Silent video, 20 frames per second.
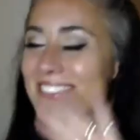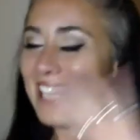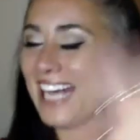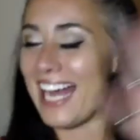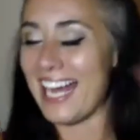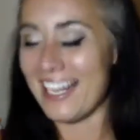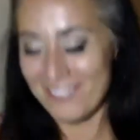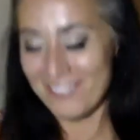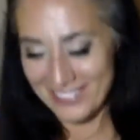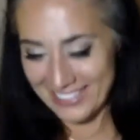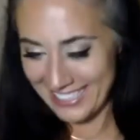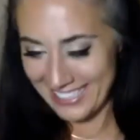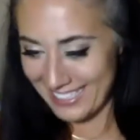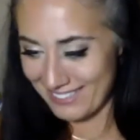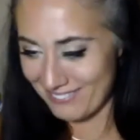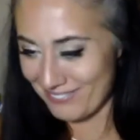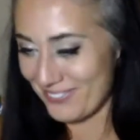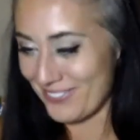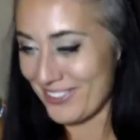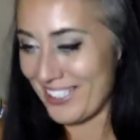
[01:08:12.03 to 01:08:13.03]

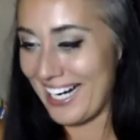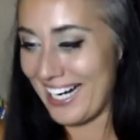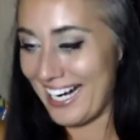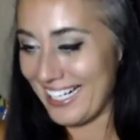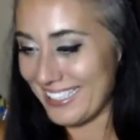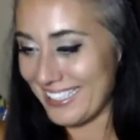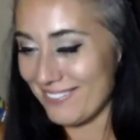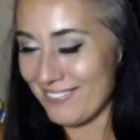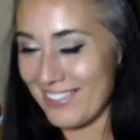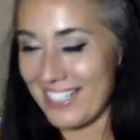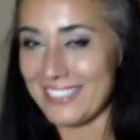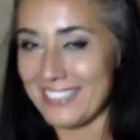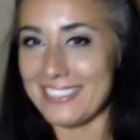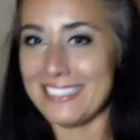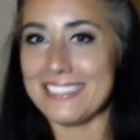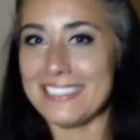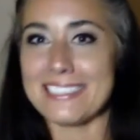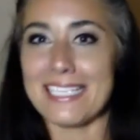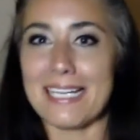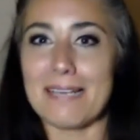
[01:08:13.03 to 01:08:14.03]
advocate for any
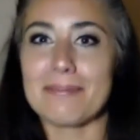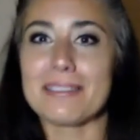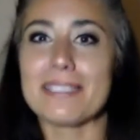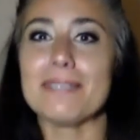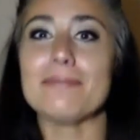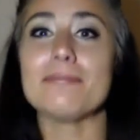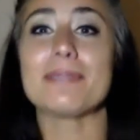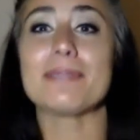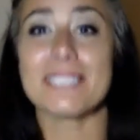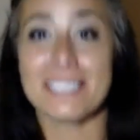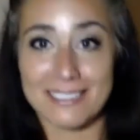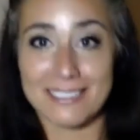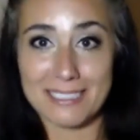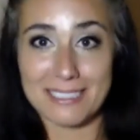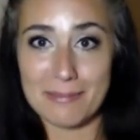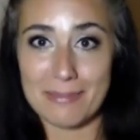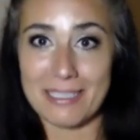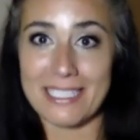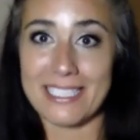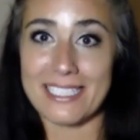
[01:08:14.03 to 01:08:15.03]
violence. I'm completely being.